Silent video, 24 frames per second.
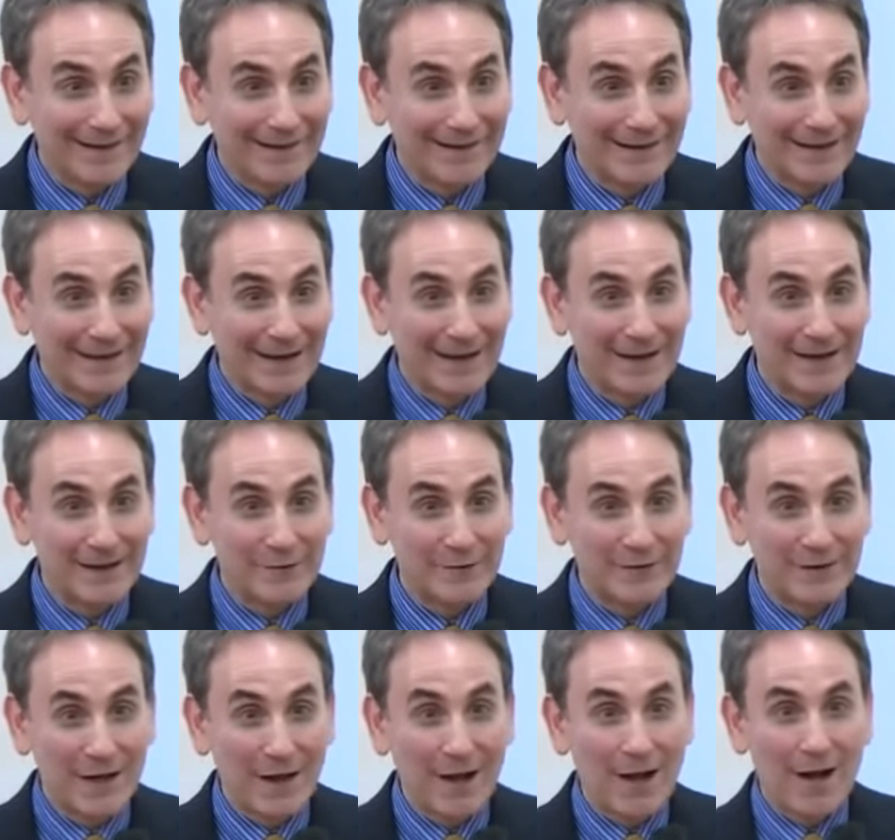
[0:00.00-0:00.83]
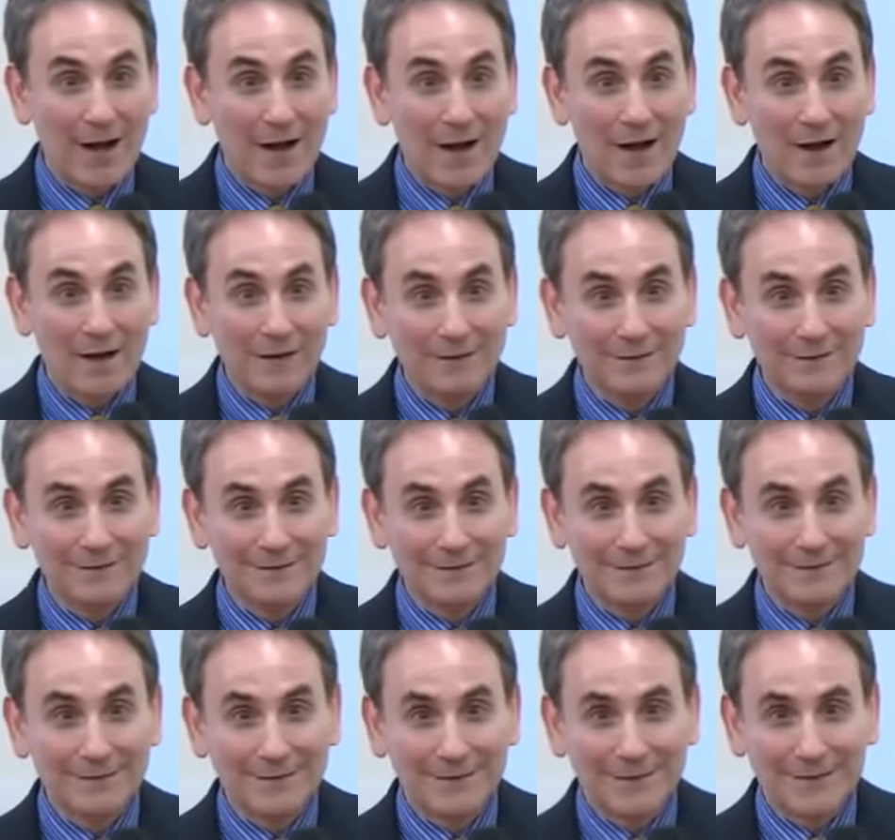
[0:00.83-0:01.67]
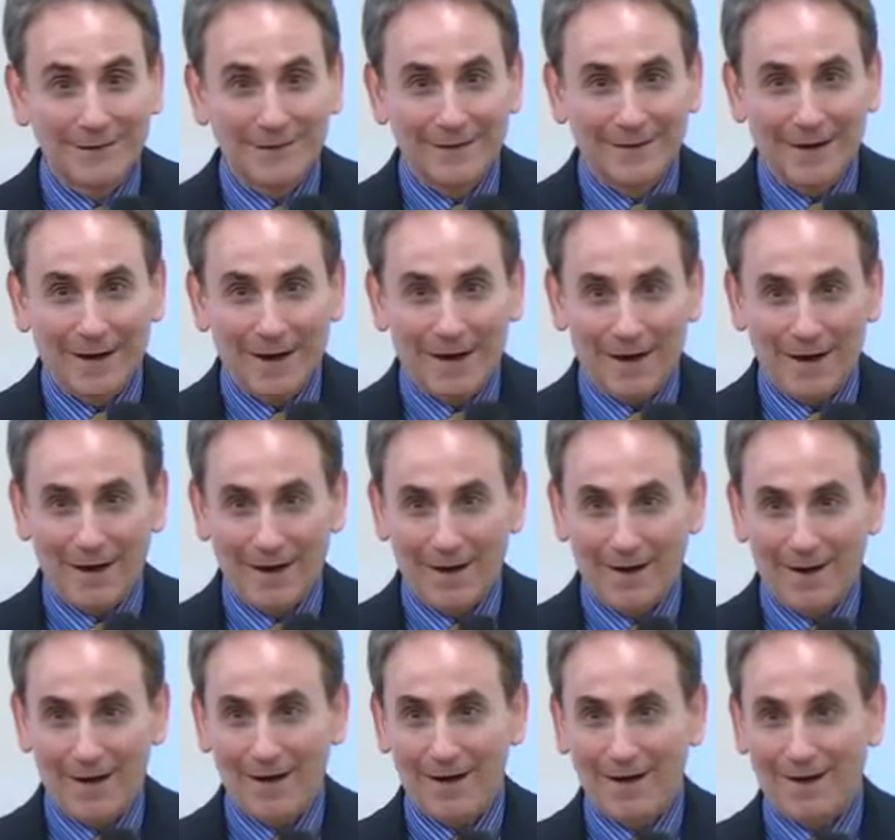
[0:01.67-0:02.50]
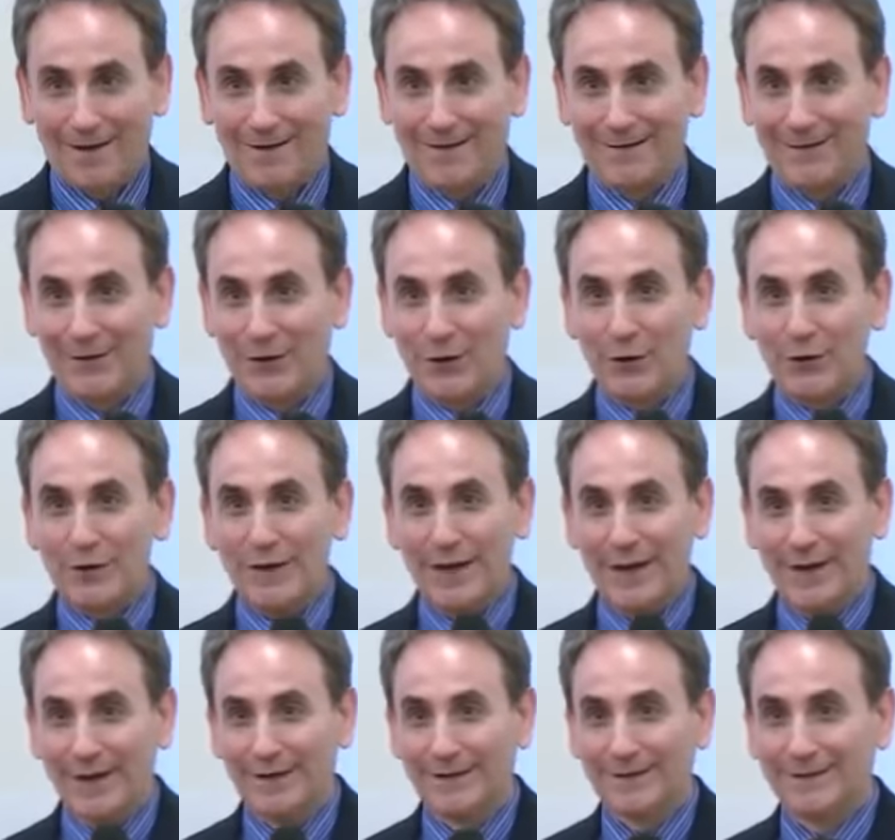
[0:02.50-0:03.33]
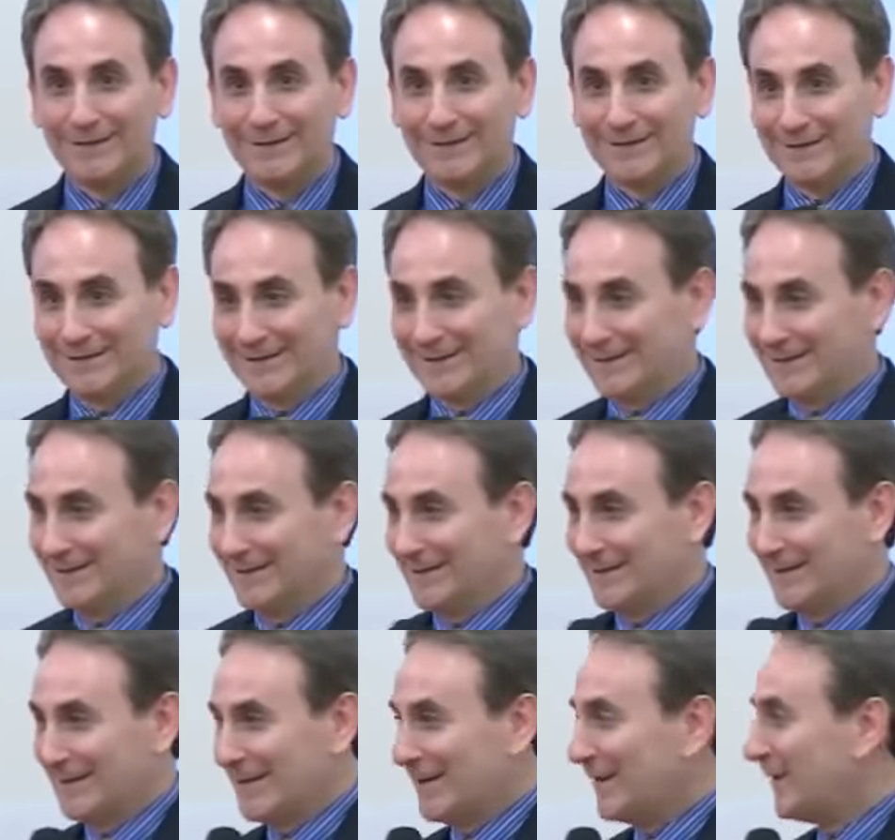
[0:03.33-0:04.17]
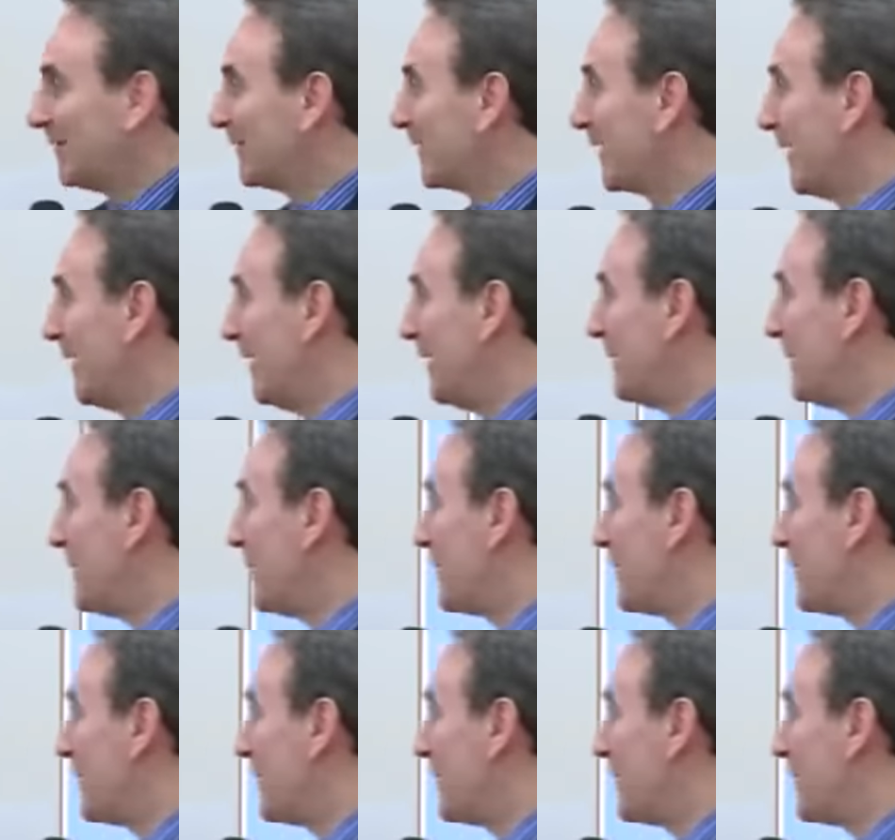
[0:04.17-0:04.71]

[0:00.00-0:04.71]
Can I hear an uh-huh? Uh-huh. Oh, yeah. Okay.